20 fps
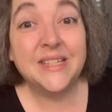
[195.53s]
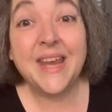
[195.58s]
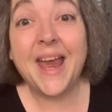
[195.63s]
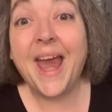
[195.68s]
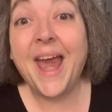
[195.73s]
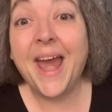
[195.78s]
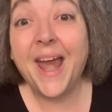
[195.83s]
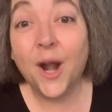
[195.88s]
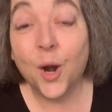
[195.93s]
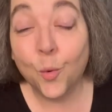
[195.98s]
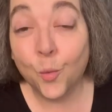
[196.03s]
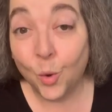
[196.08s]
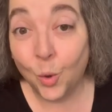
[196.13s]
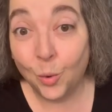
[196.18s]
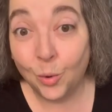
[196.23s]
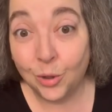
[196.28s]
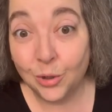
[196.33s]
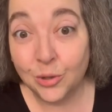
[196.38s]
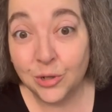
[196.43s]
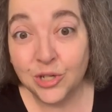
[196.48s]
hair
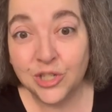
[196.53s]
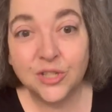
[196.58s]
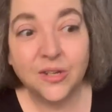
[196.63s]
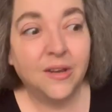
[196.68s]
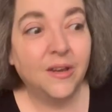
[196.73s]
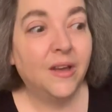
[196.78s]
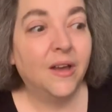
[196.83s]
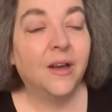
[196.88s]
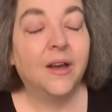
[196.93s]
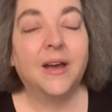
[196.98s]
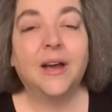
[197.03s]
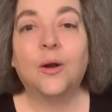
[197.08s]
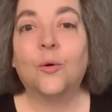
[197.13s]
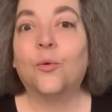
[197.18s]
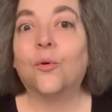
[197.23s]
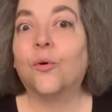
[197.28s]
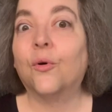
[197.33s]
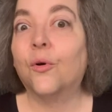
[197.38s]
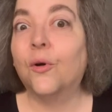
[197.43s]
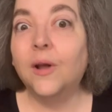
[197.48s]
rollers.
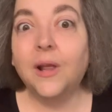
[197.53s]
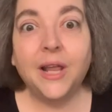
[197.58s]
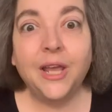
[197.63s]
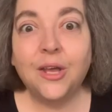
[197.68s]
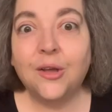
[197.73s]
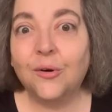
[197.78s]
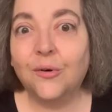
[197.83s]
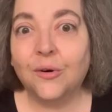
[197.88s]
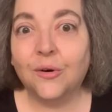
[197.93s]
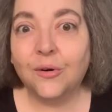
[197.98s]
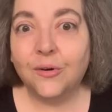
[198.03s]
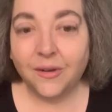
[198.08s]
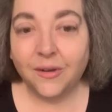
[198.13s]
Really cool.